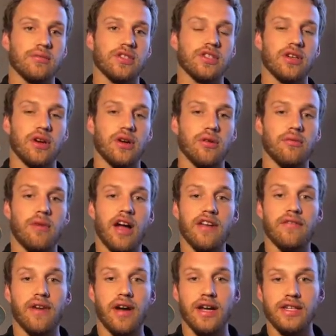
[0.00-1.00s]
So my
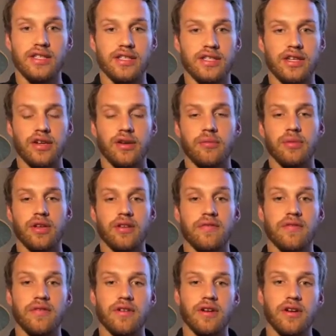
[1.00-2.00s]
advice is going to be
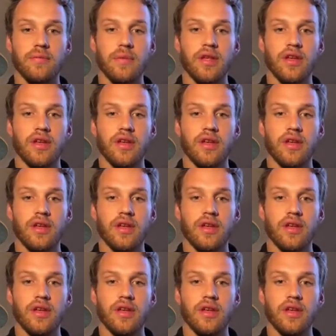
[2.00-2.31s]
for